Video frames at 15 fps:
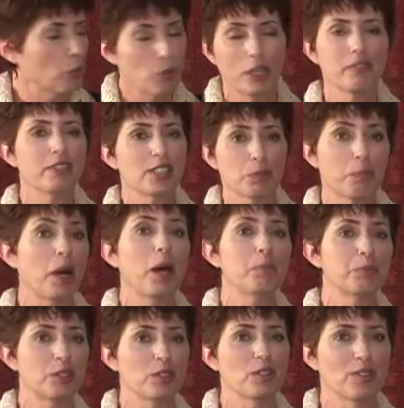What if it's a
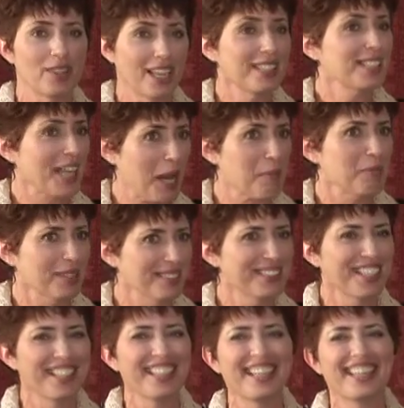pop tune? That's happened.